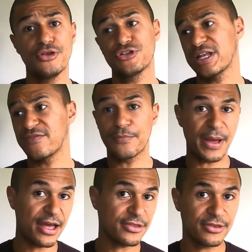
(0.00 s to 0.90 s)
usually have a
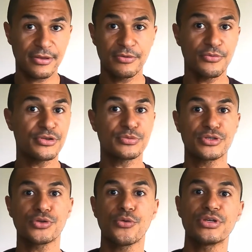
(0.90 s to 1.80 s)
bath, read
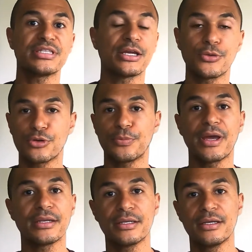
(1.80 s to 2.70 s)
some stories, and then go to
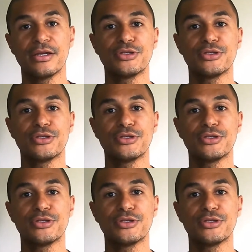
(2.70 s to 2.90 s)
bed.